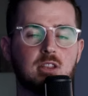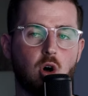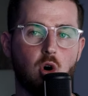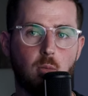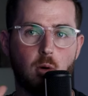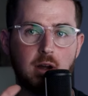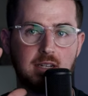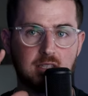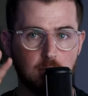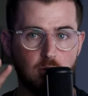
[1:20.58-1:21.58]
The whole point
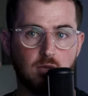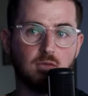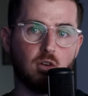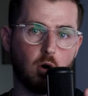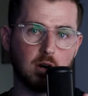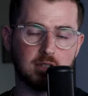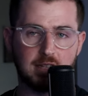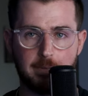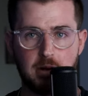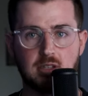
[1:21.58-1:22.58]
is to move them forward,
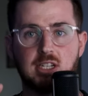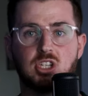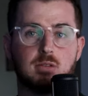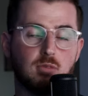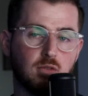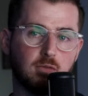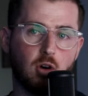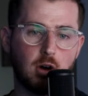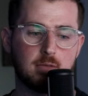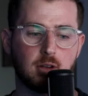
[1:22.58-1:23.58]
stop their attention and move them forward.